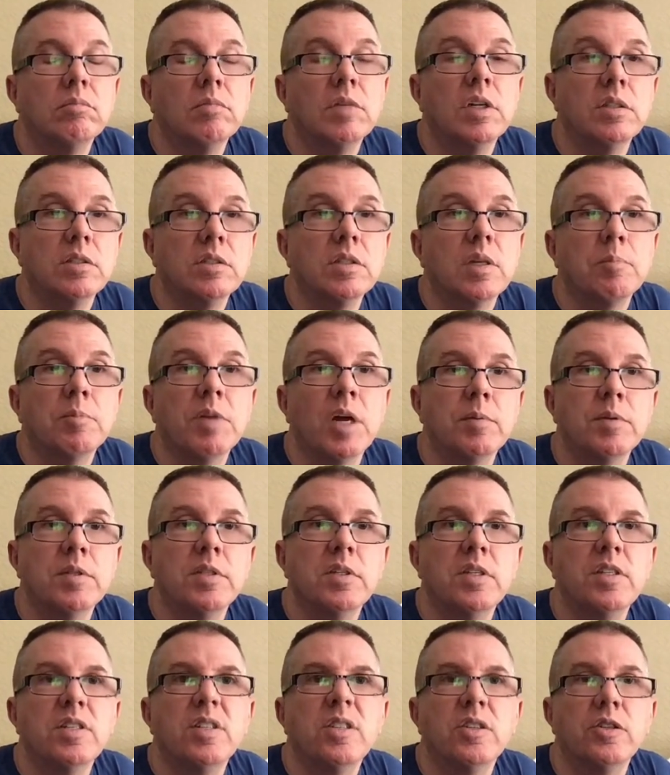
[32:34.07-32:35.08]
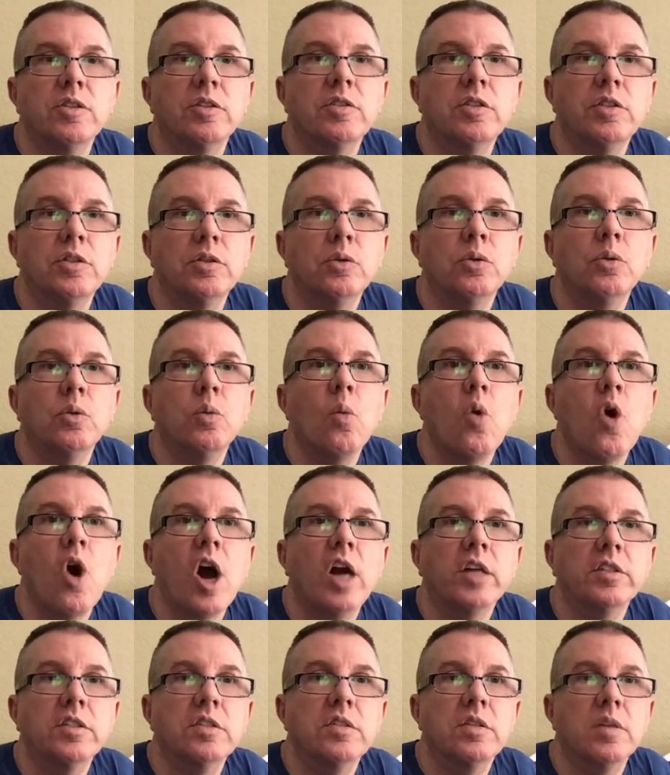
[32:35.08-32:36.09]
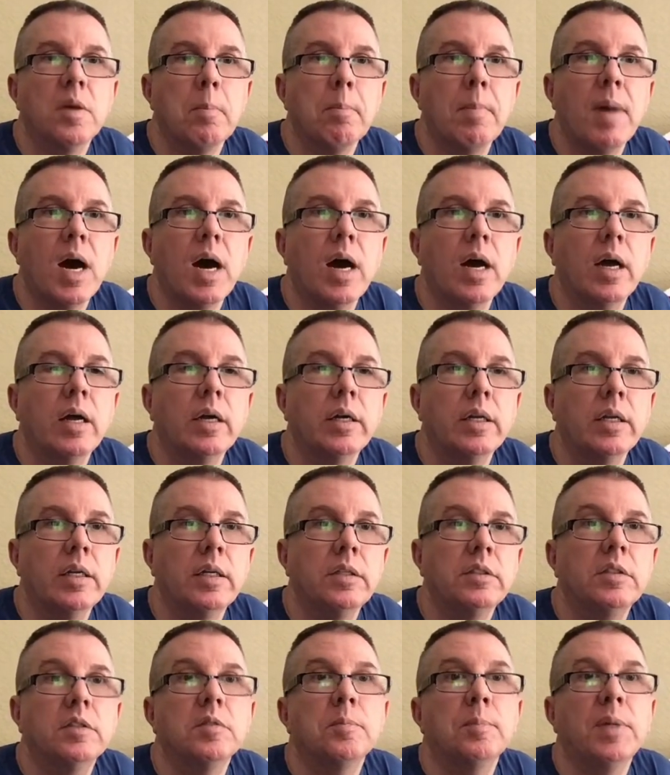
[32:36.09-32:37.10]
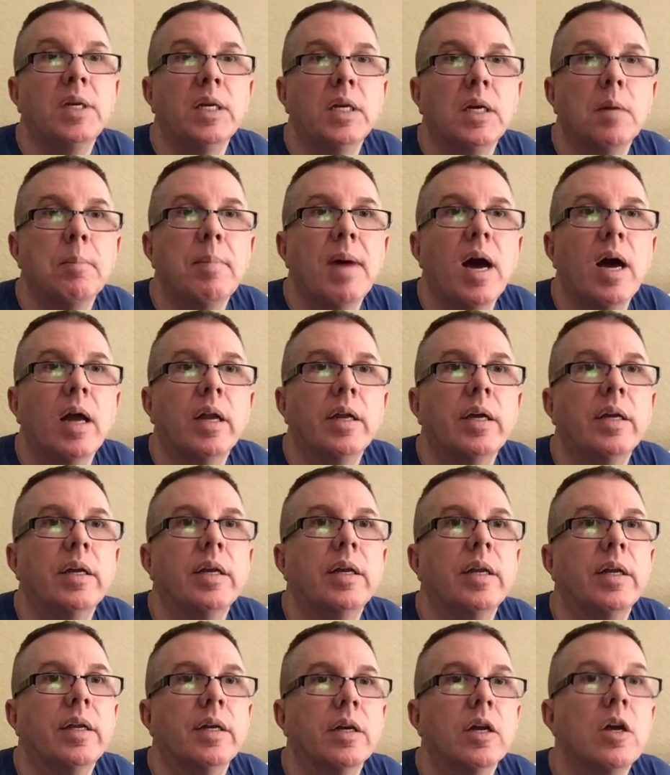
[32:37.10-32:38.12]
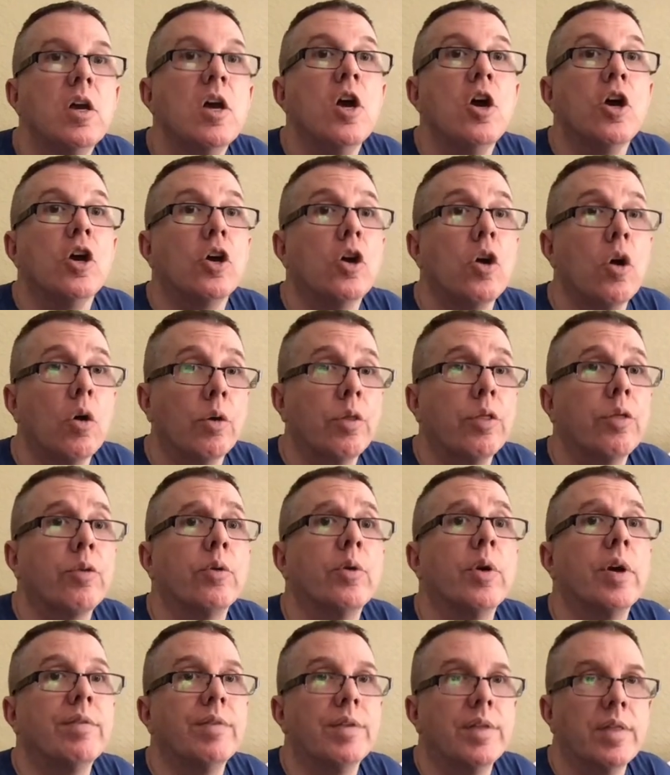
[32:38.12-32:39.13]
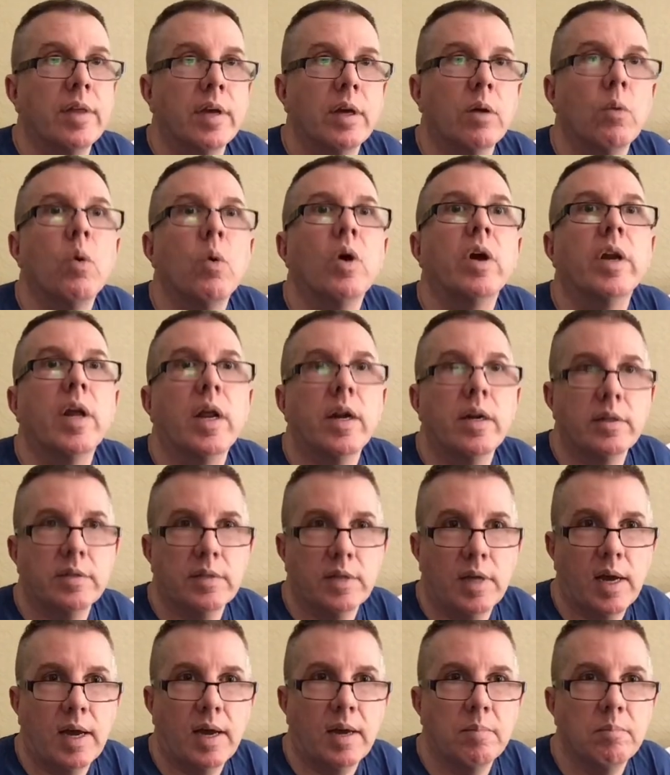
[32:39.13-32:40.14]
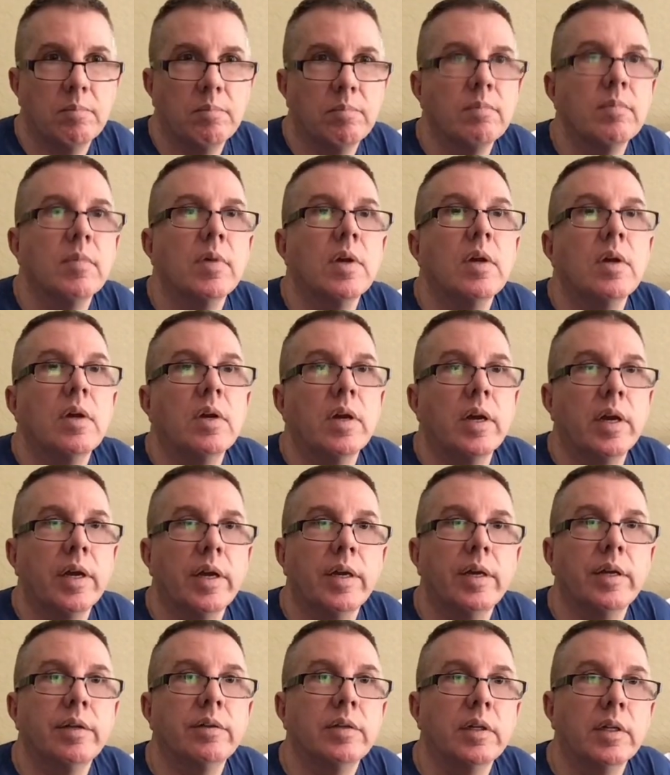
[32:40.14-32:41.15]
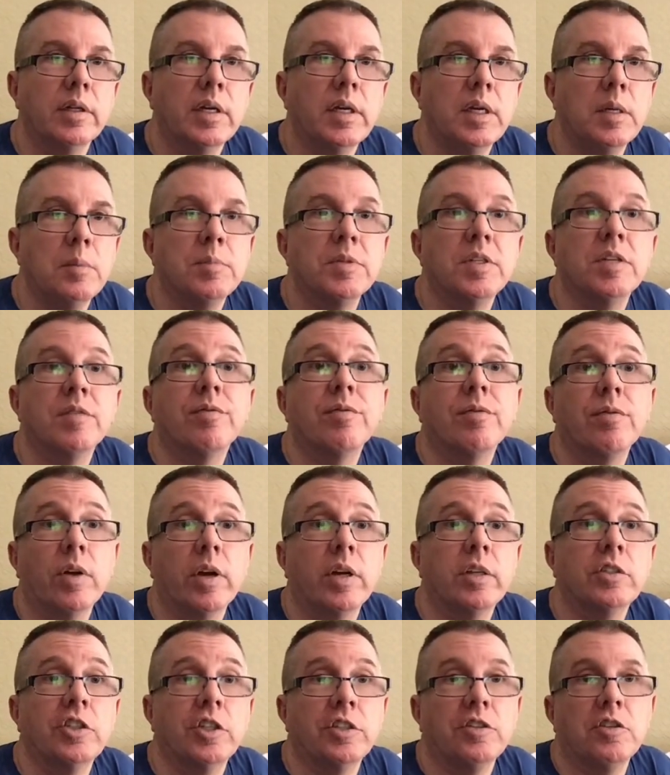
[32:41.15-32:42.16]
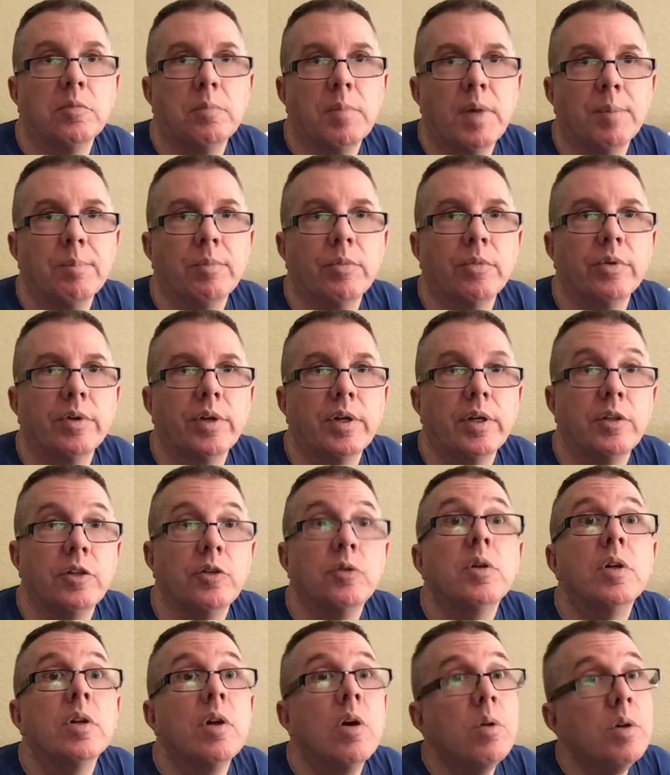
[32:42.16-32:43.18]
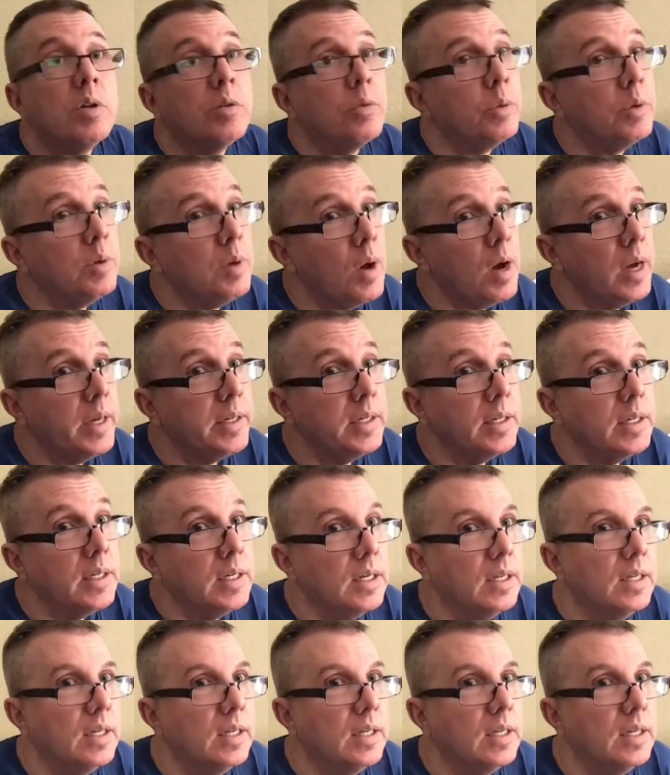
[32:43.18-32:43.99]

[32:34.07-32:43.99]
sometimes it's easier to watch somebody speak about it and go through everything one at a time, and it keeps it fresh in your memory, and you can always rewind it.